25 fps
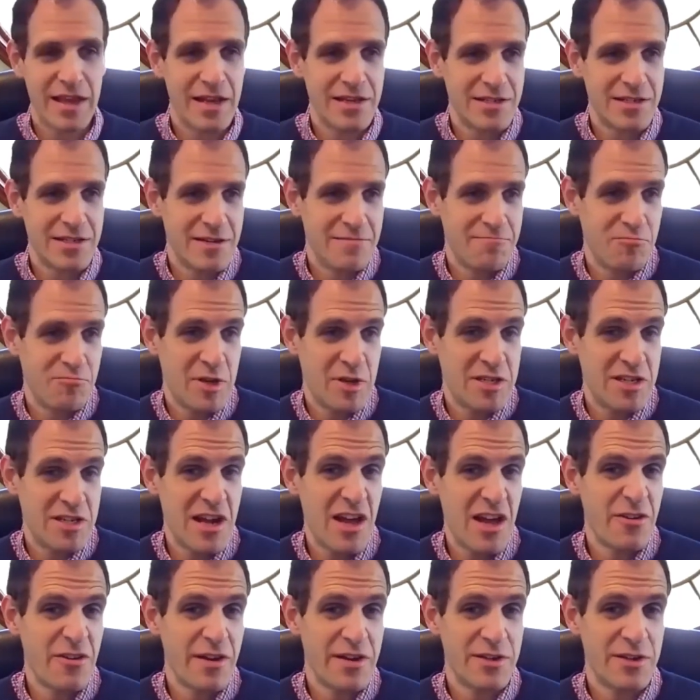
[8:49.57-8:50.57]
is
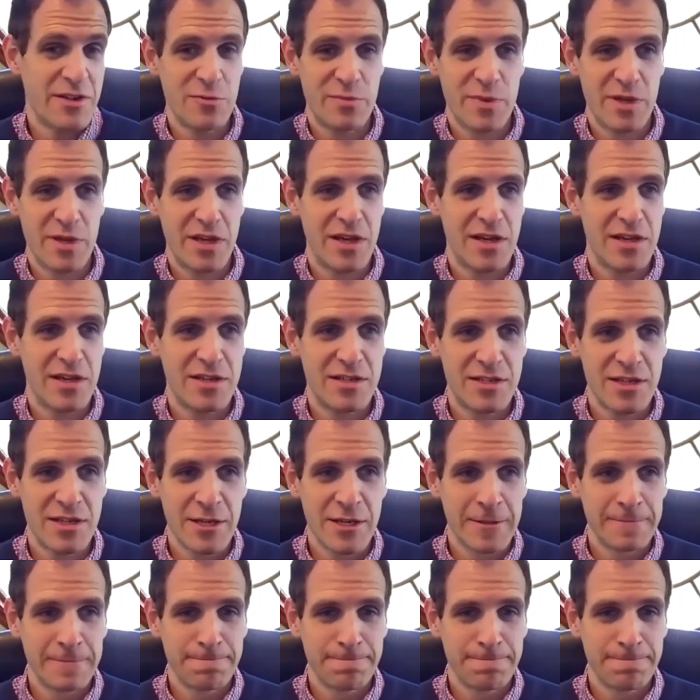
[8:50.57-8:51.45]
another issue, because